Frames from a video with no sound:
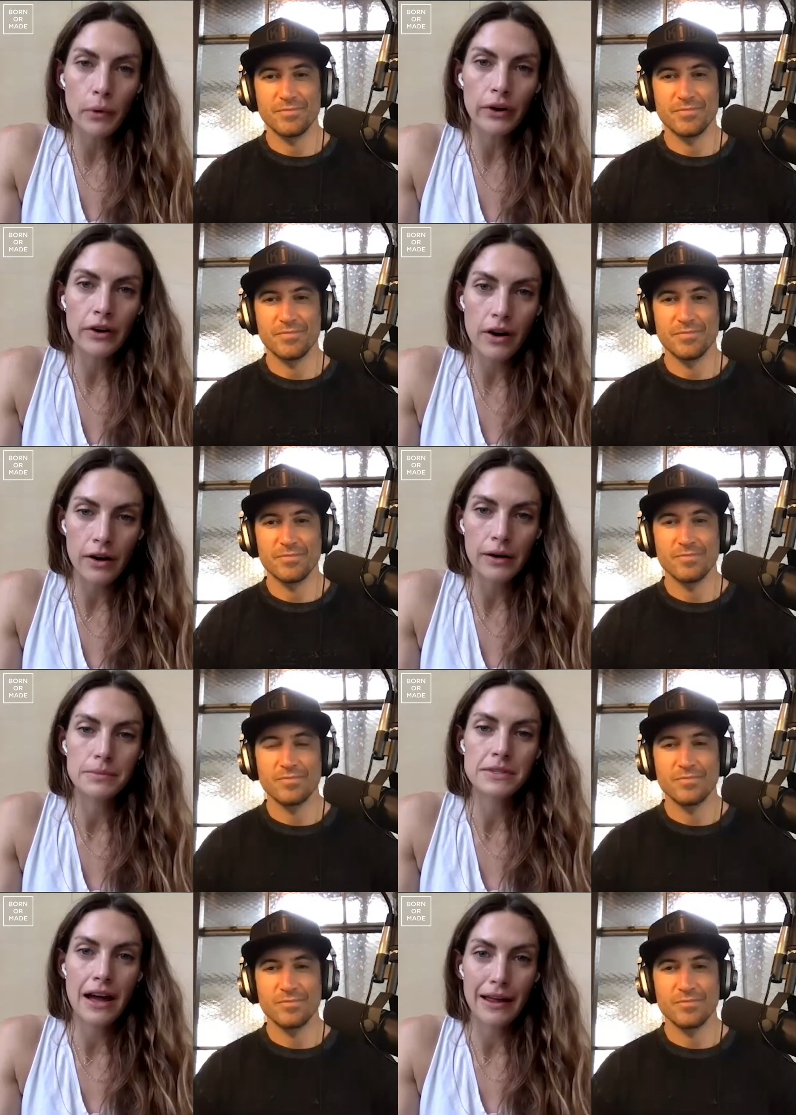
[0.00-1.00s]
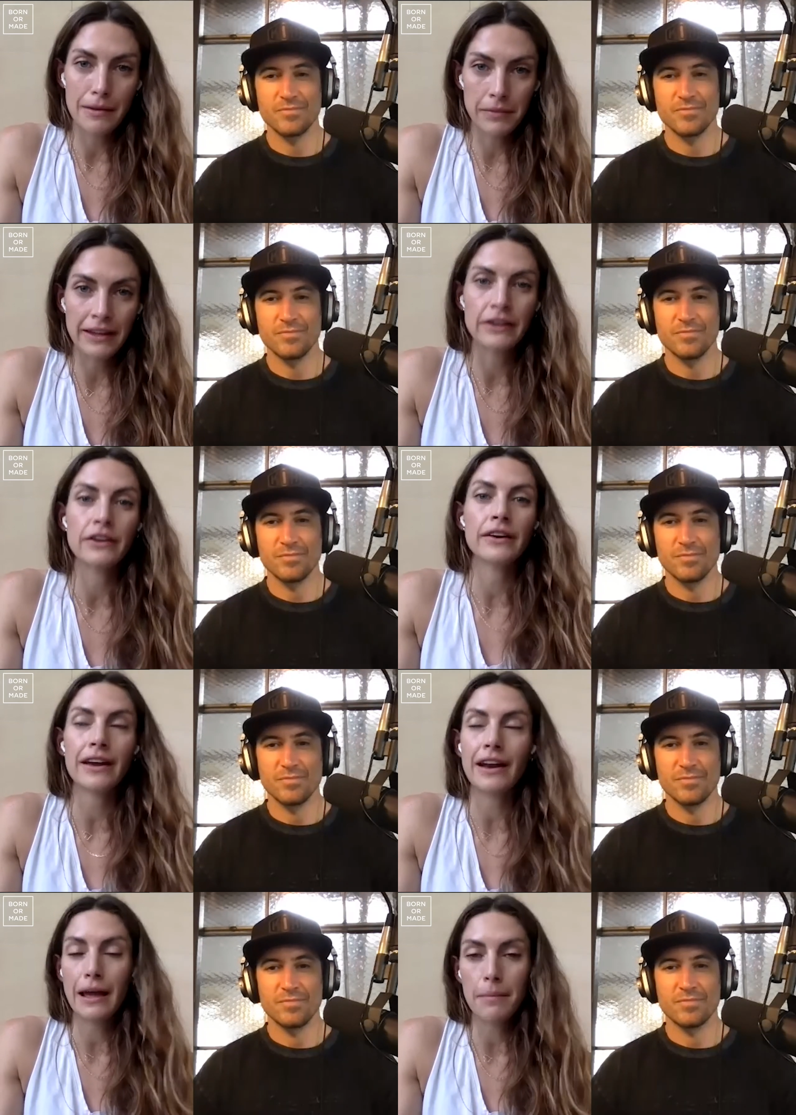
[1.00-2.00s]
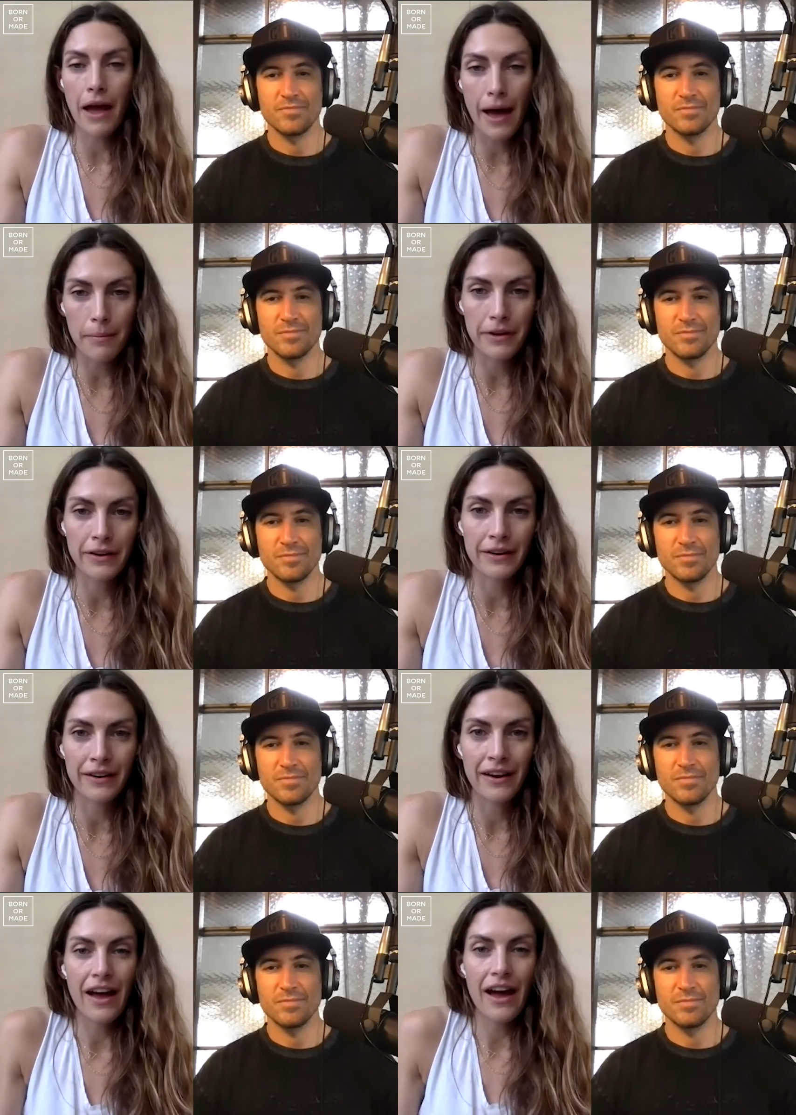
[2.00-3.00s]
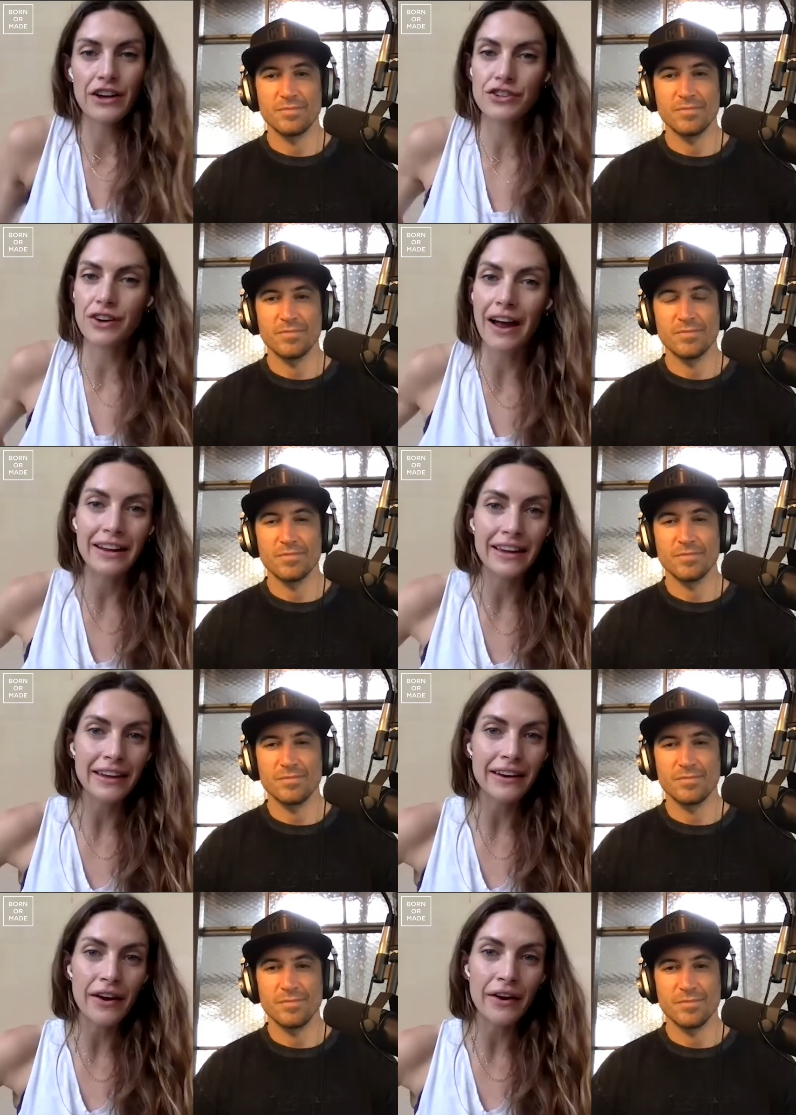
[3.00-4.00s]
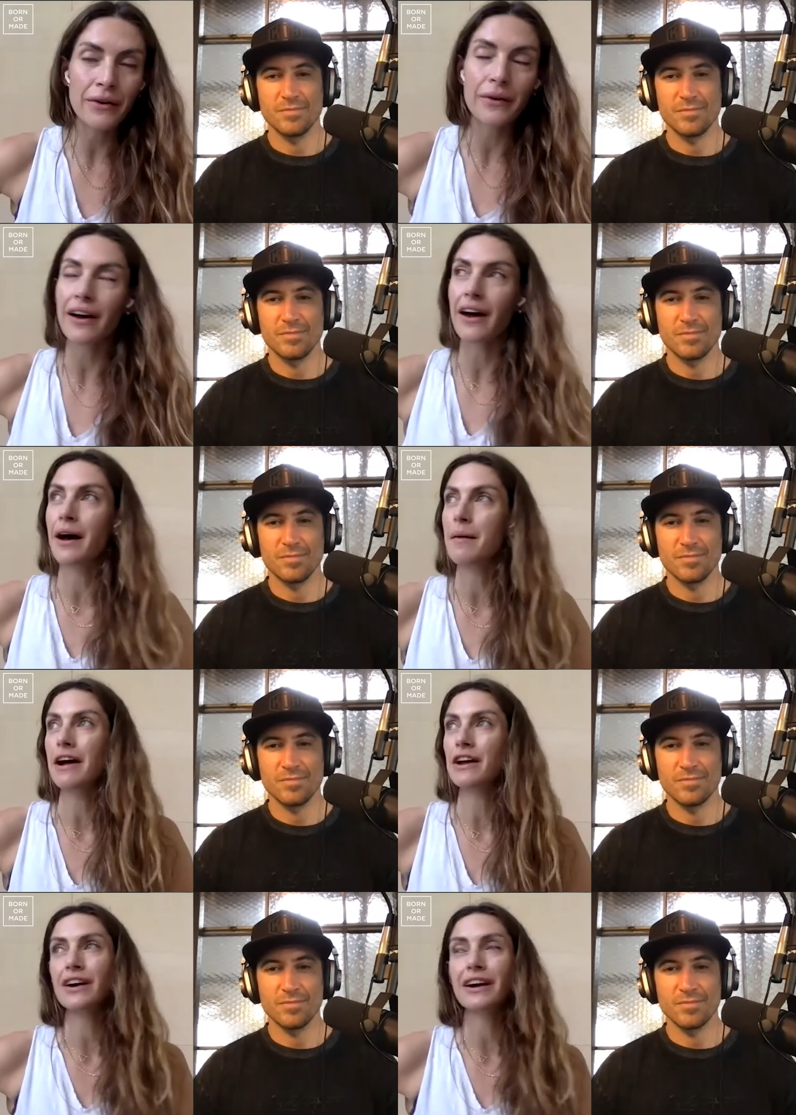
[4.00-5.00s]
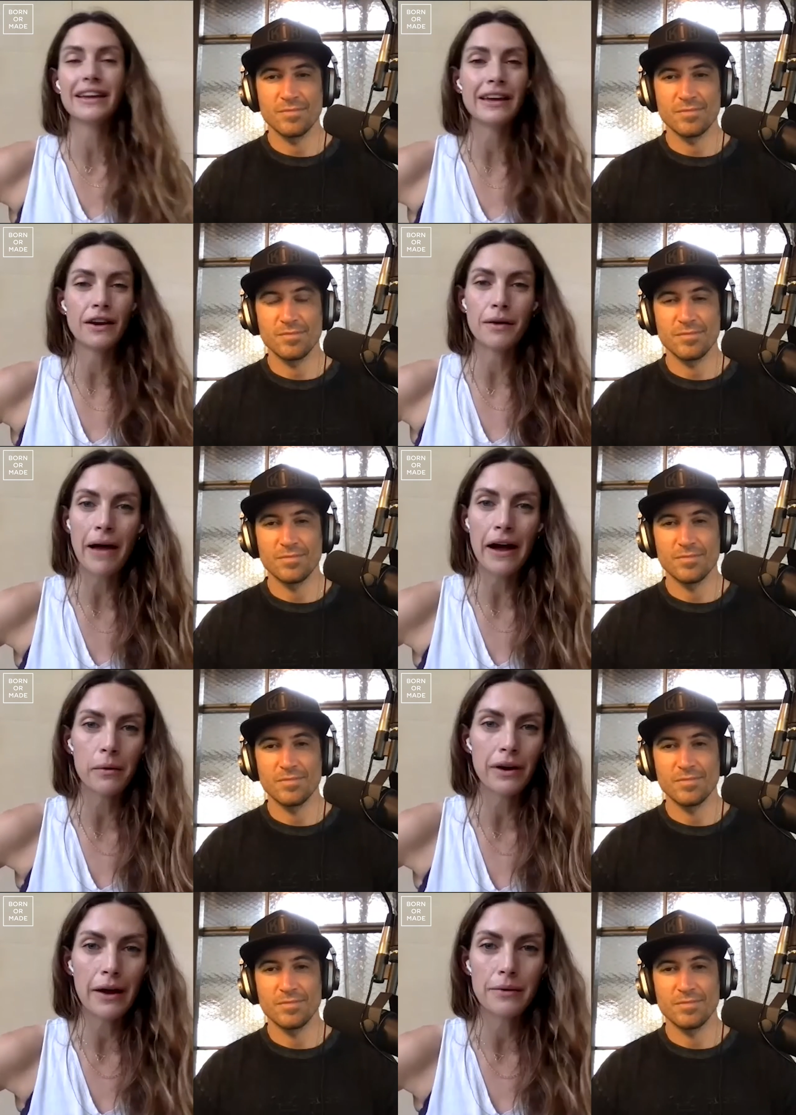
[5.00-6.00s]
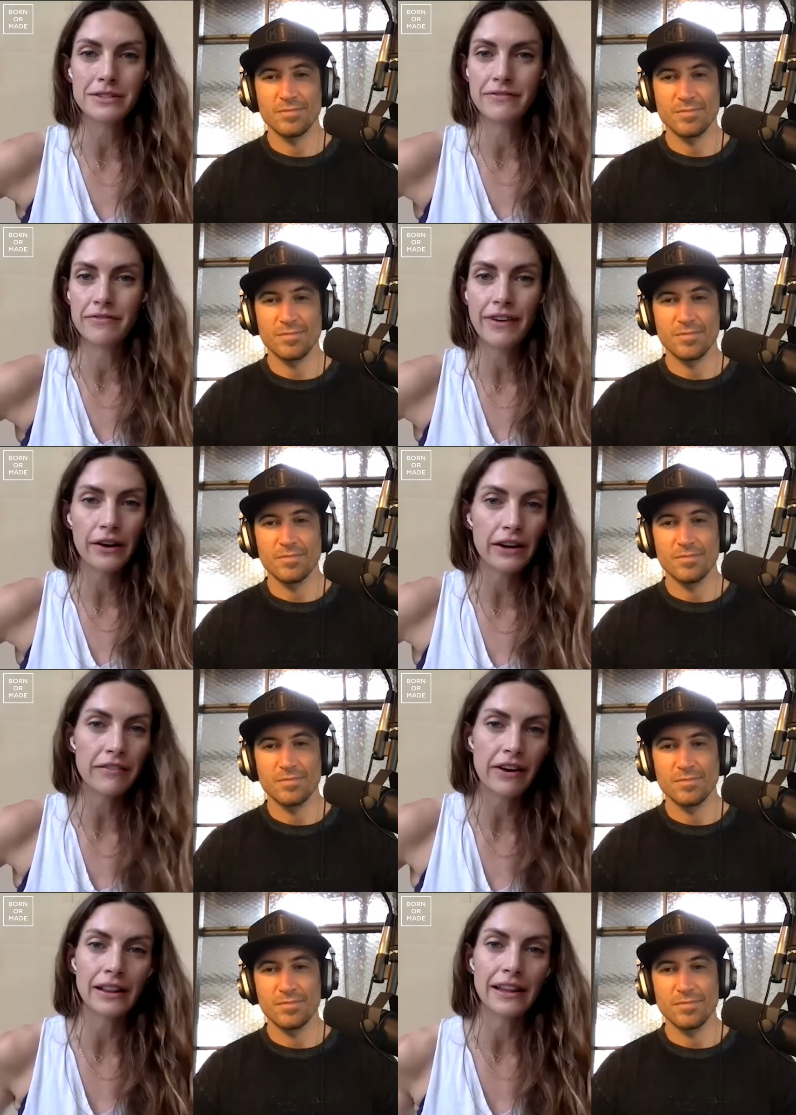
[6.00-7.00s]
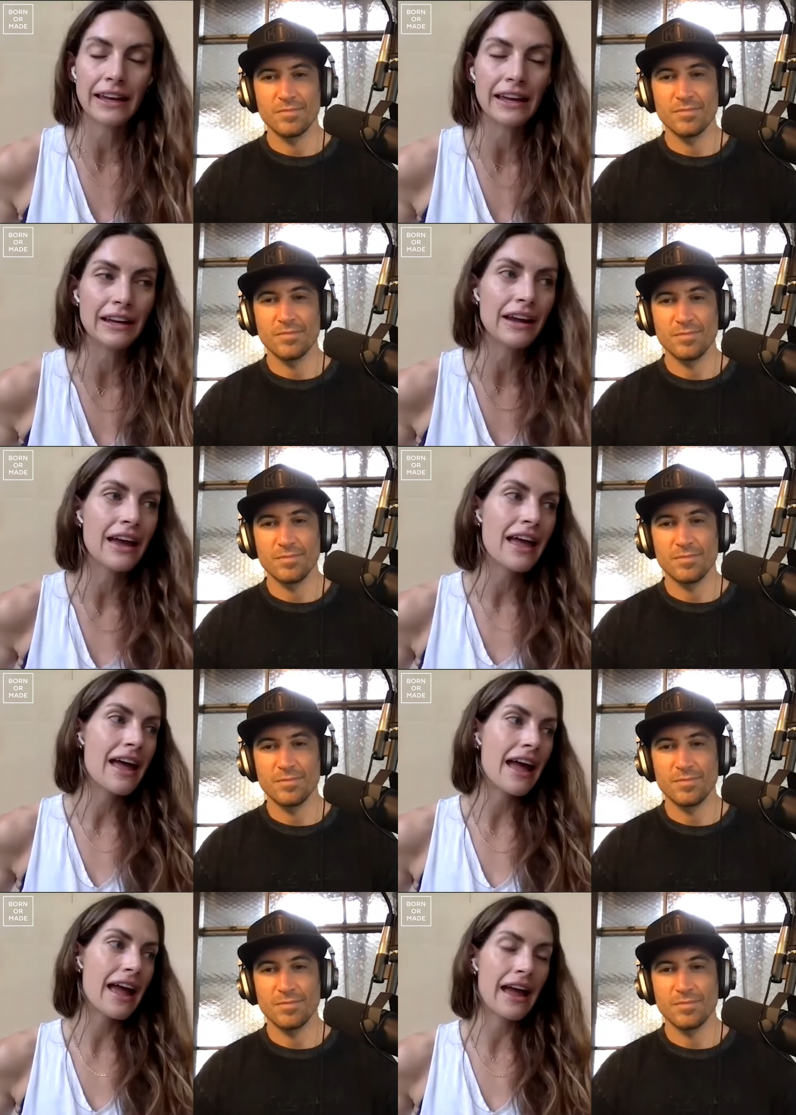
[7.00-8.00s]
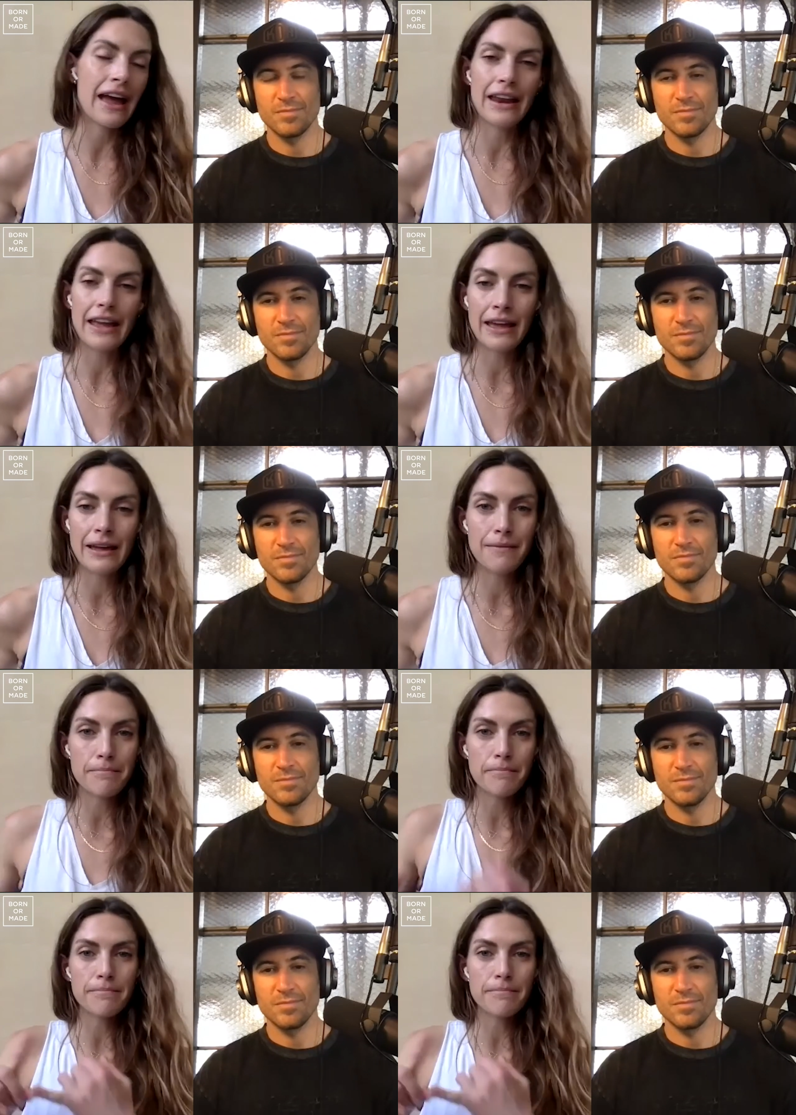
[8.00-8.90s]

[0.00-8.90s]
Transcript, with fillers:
Speaker 1: more carbs, I am leaner and I am happier. I tried keto. Um, I tried keto back when I was very, very lean and it